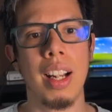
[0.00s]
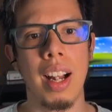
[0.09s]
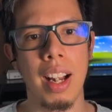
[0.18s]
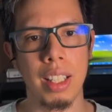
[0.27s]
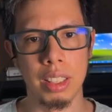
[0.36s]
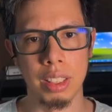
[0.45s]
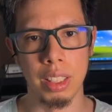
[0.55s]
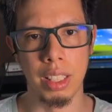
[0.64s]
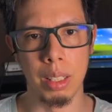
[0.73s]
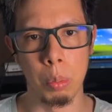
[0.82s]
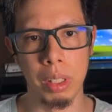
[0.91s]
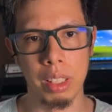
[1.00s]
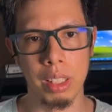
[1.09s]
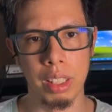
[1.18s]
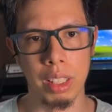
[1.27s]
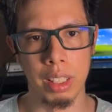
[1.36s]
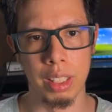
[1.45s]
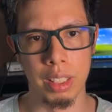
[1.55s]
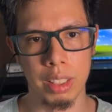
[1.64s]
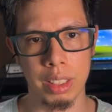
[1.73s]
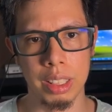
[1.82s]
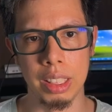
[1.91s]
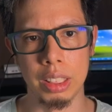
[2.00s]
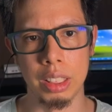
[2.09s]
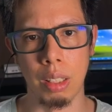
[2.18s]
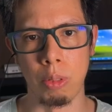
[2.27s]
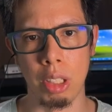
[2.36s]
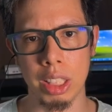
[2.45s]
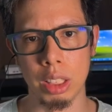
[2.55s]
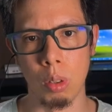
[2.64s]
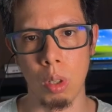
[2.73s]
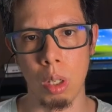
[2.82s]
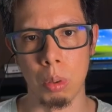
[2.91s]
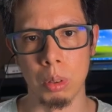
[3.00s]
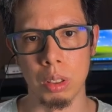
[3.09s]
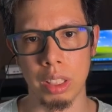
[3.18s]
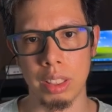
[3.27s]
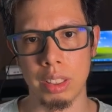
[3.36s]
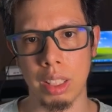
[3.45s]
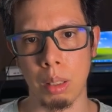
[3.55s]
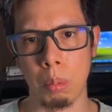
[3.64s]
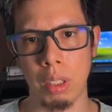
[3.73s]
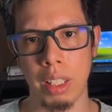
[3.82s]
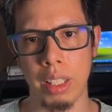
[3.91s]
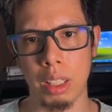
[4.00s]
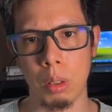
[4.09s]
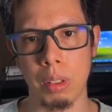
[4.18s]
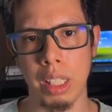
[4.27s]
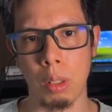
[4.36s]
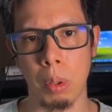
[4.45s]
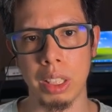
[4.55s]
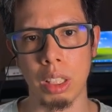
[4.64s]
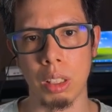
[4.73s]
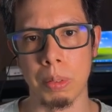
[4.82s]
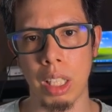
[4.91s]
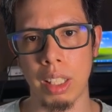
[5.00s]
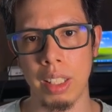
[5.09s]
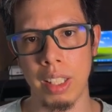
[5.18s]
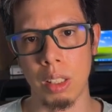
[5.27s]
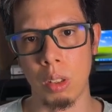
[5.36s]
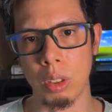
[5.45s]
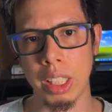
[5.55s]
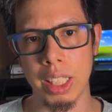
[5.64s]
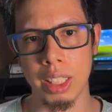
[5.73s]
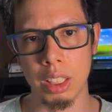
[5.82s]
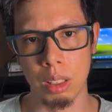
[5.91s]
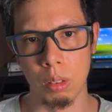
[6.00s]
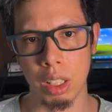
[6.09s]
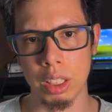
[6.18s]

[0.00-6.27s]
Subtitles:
and I will in this the first rows is the creation of the continent, right?